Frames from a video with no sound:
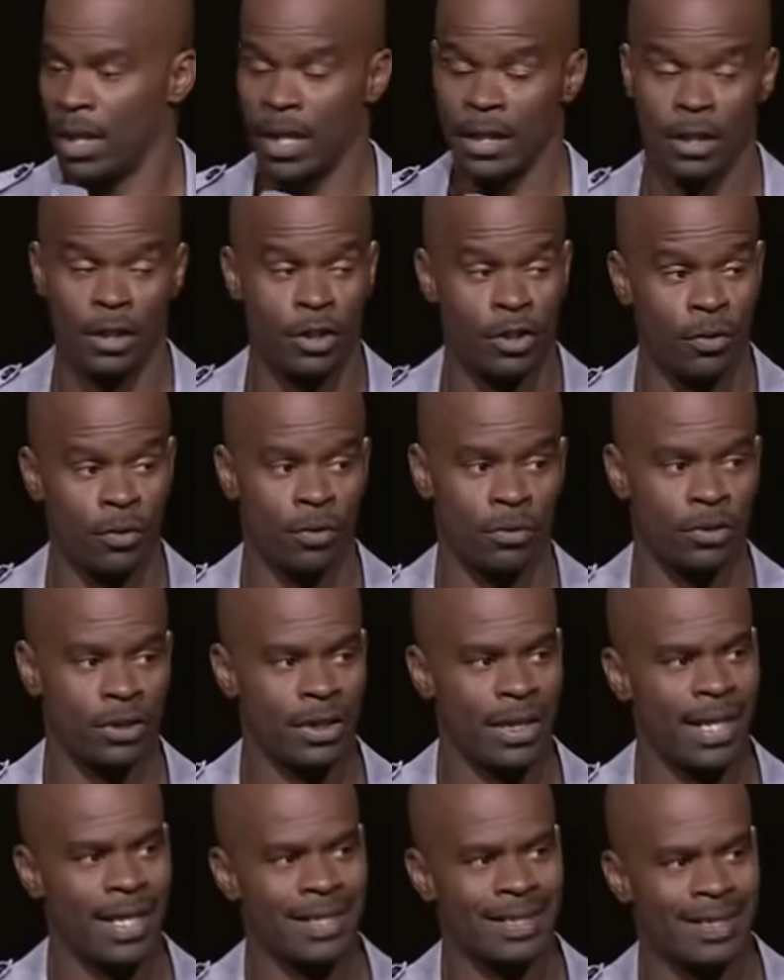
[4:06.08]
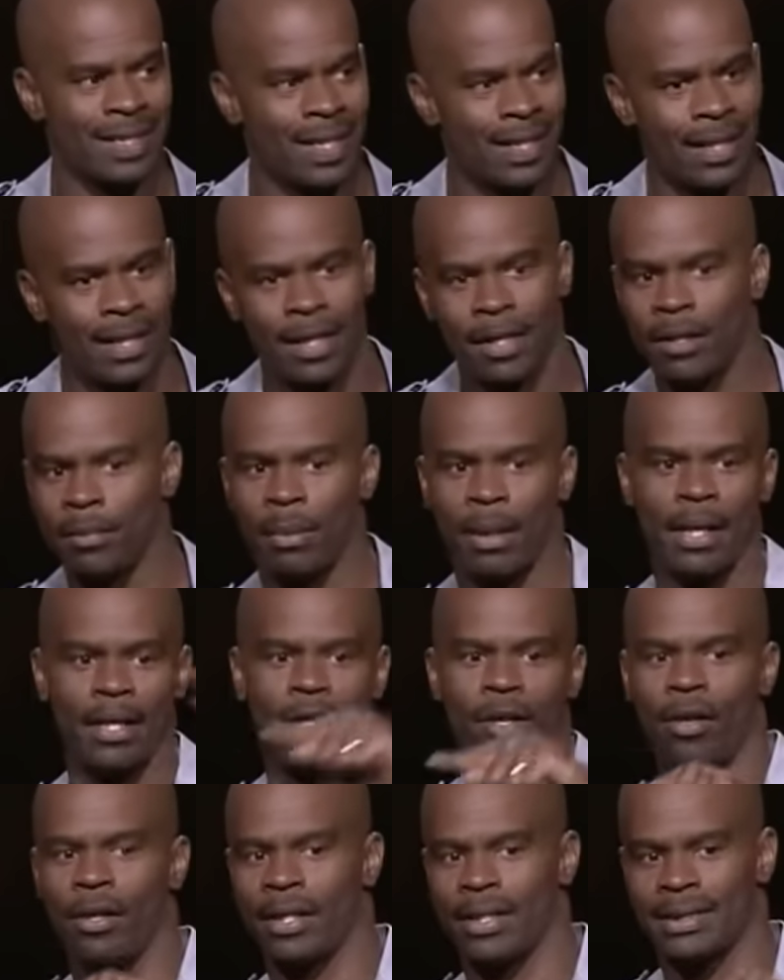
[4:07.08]
And the dude on stage yelled at everybody
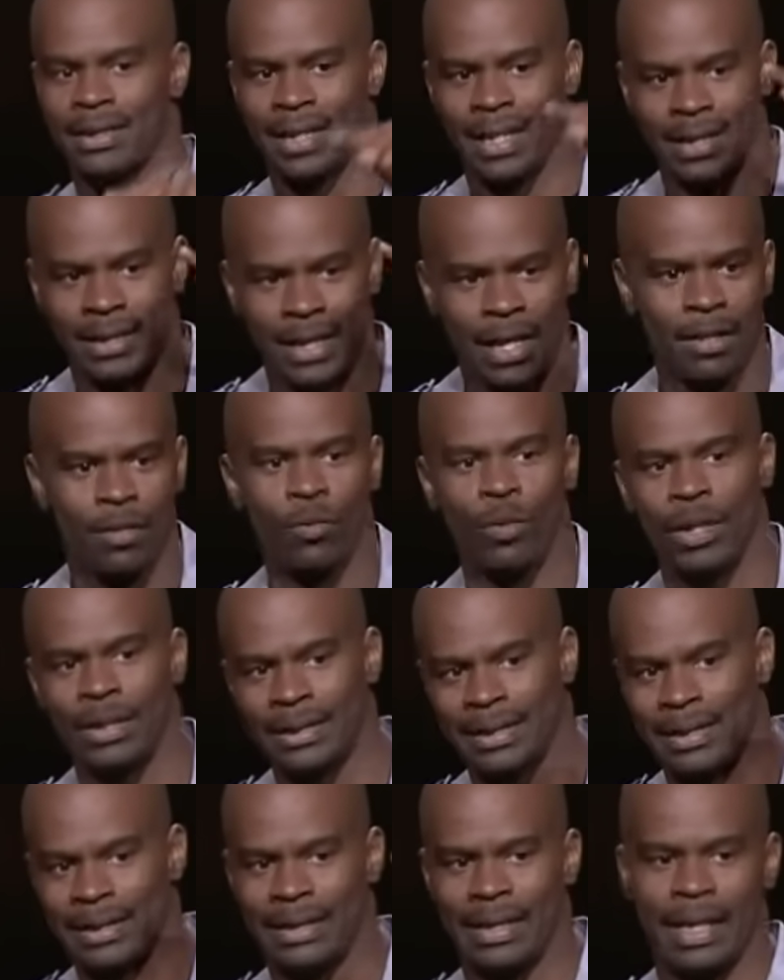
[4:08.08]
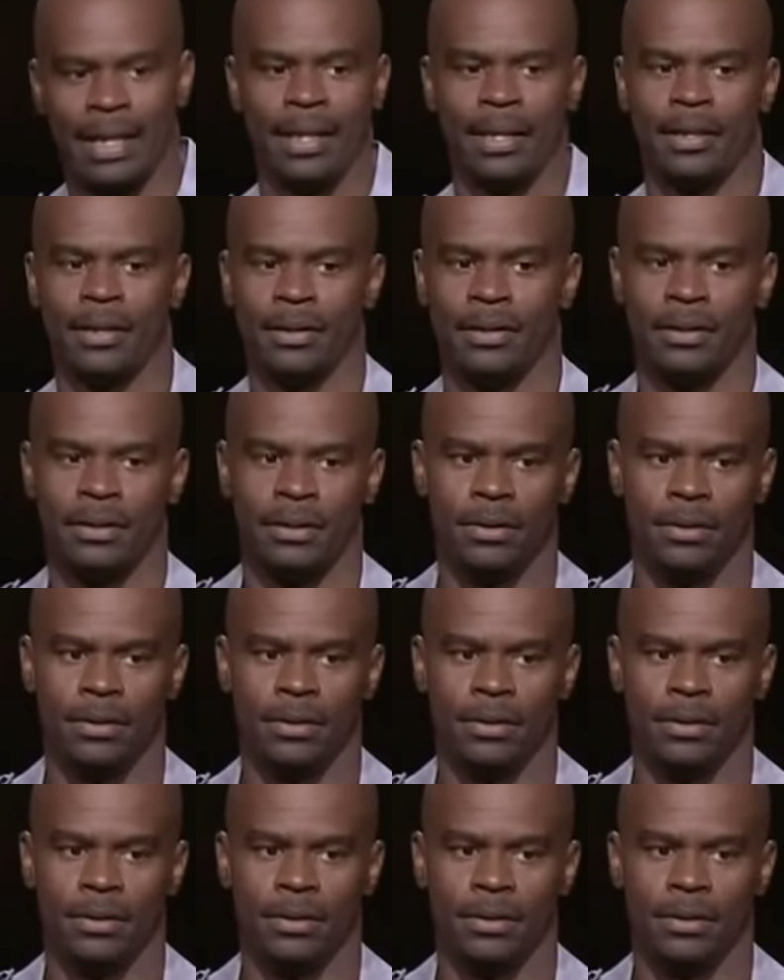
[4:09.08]
in the audience like they the ones that did it.